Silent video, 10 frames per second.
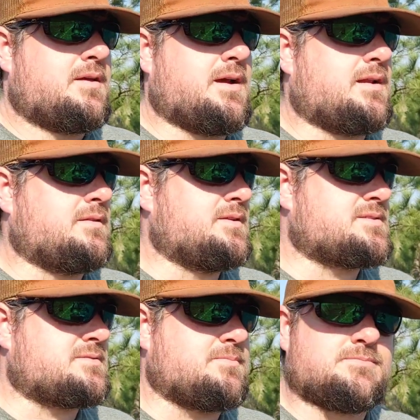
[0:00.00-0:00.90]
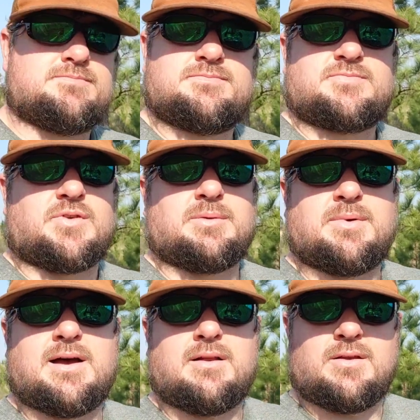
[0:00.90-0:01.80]
got a list freaking
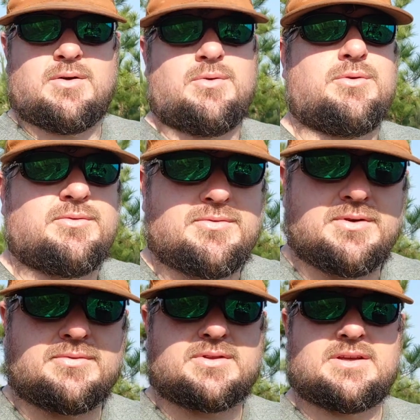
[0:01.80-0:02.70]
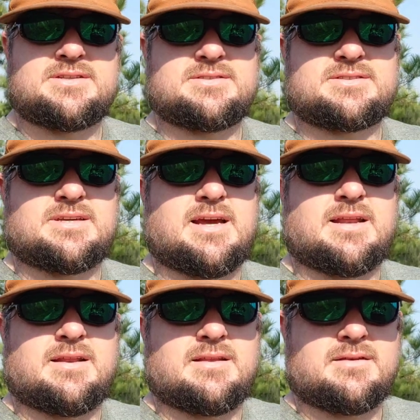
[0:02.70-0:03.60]
mile long of different things that's
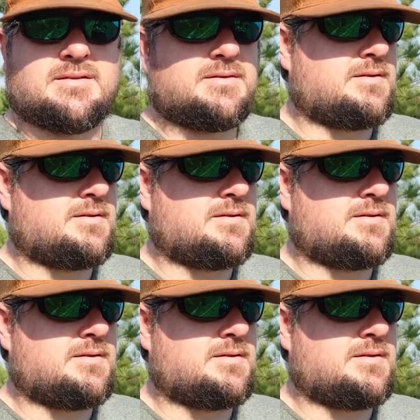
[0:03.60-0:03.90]
got in it.